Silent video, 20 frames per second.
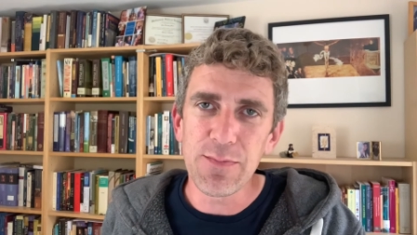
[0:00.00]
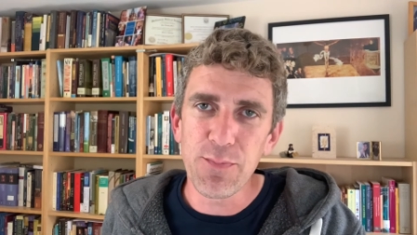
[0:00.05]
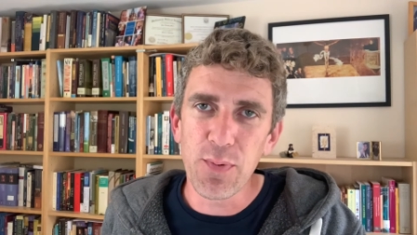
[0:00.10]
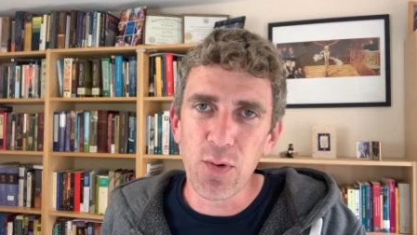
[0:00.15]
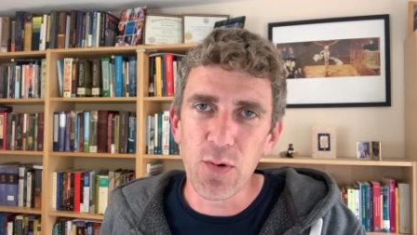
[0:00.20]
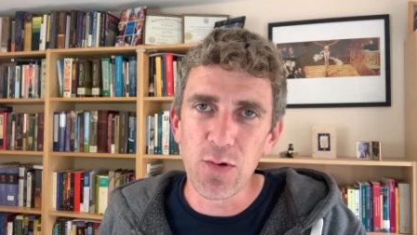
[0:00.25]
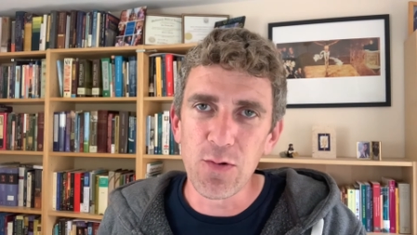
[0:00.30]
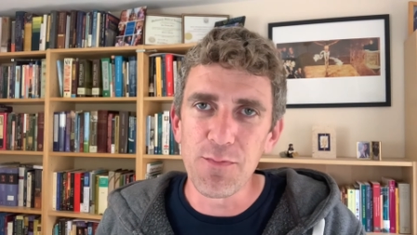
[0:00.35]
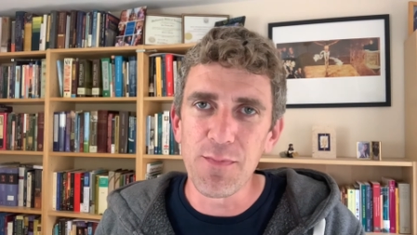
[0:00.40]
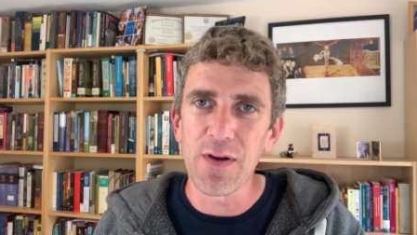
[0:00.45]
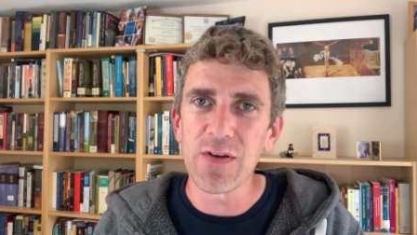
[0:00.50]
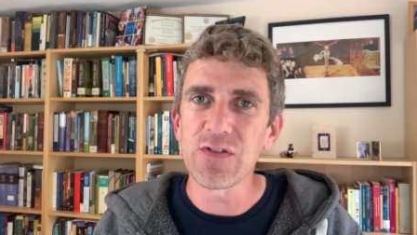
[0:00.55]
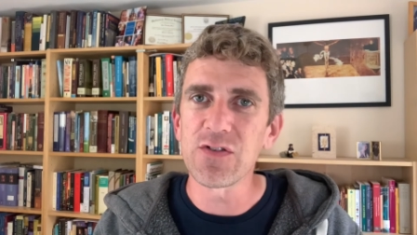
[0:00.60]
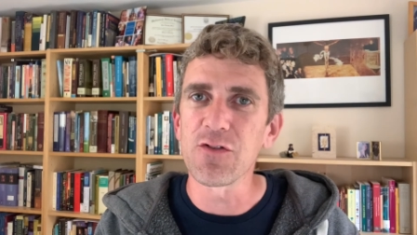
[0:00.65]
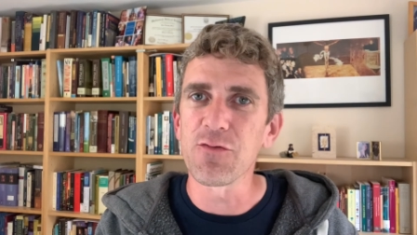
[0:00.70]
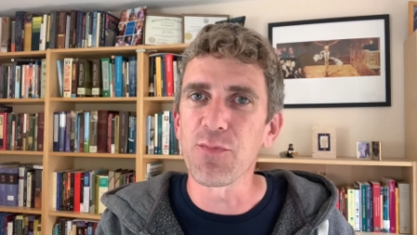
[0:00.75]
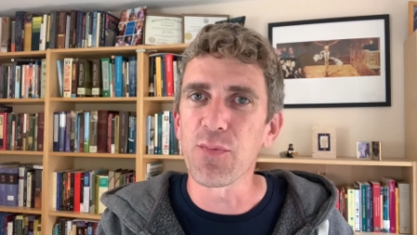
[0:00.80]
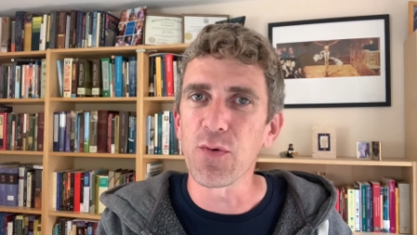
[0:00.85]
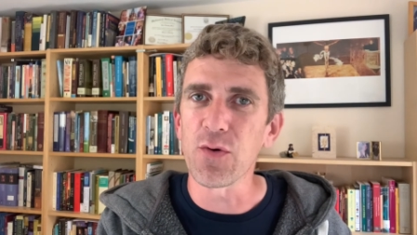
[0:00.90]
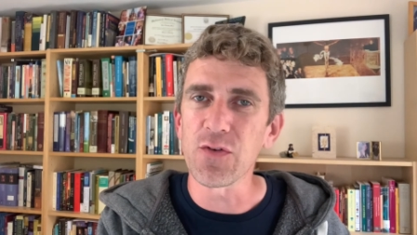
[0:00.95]
Paul must
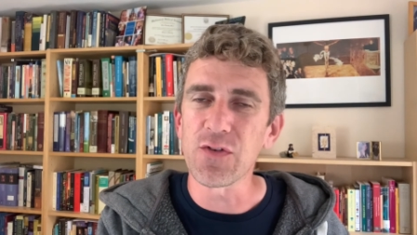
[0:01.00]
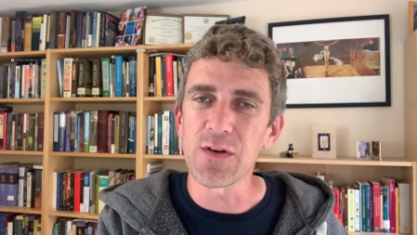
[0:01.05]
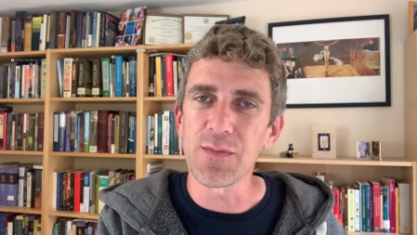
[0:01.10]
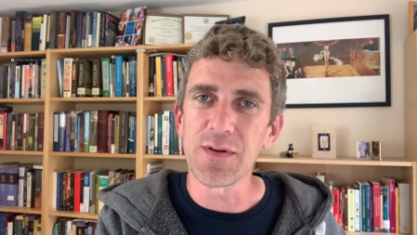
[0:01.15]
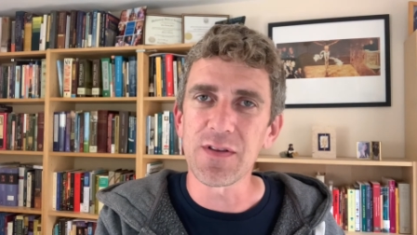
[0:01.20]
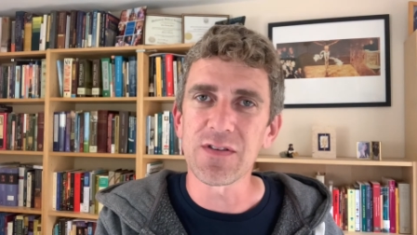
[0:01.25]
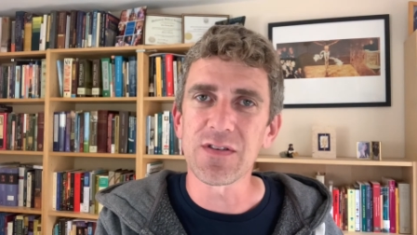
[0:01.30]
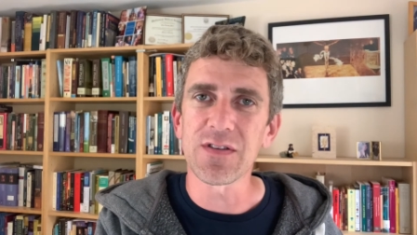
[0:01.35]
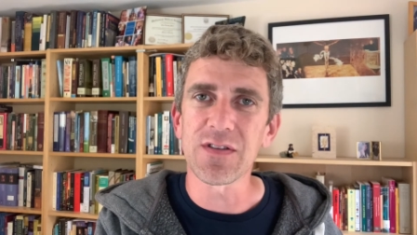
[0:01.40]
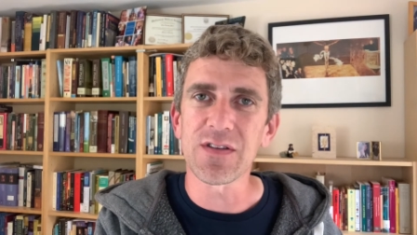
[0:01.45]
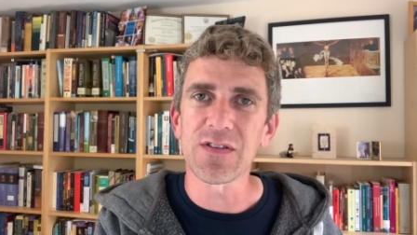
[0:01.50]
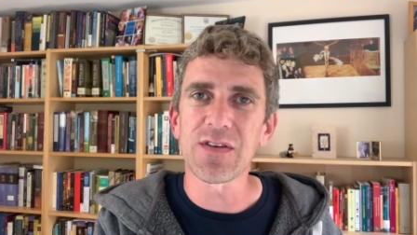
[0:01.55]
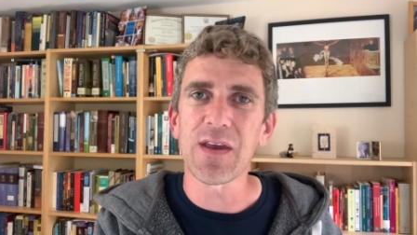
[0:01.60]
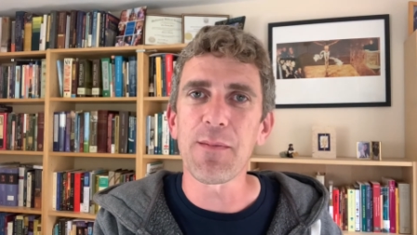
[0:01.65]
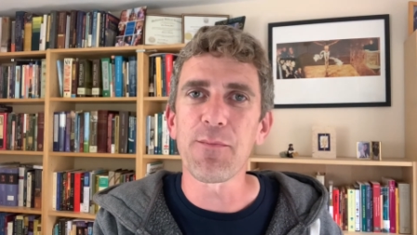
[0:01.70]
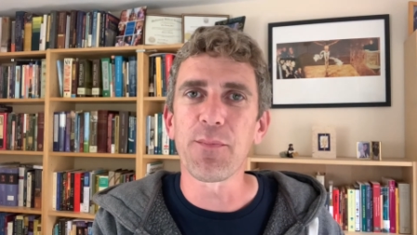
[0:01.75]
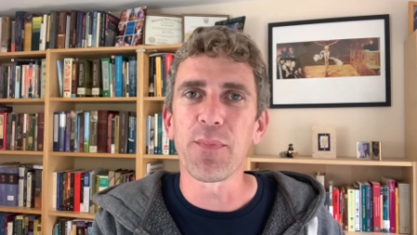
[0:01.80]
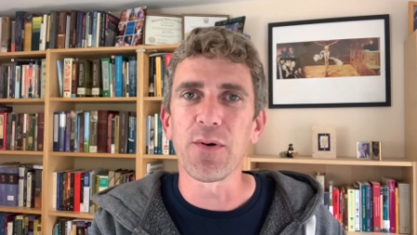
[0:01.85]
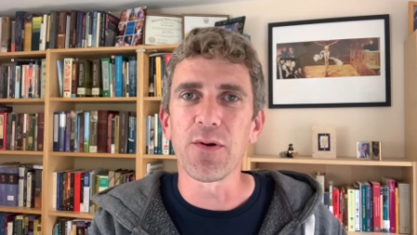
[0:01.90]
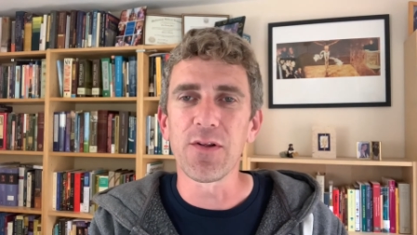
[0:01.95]
have brought him into the
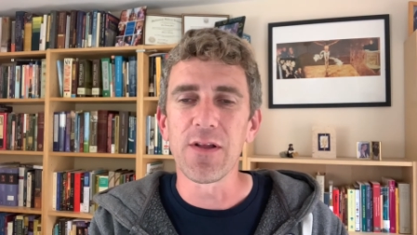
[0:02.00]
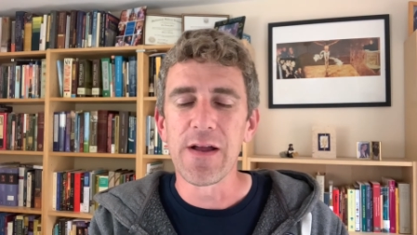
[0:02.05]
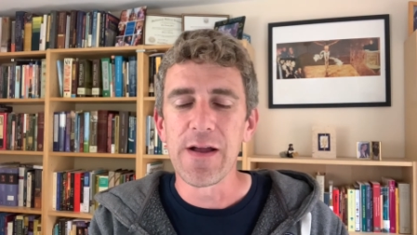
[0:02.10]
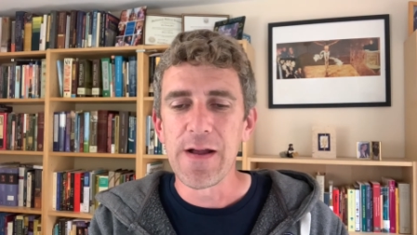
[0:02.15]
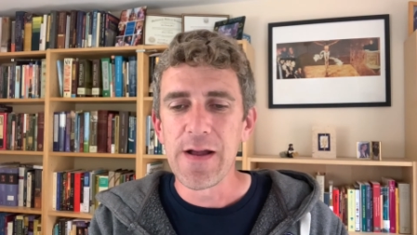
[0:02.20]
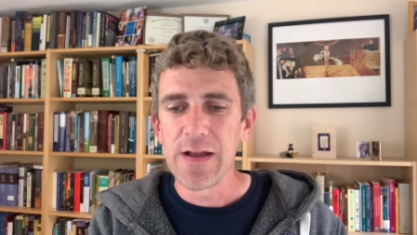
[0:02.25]
temple,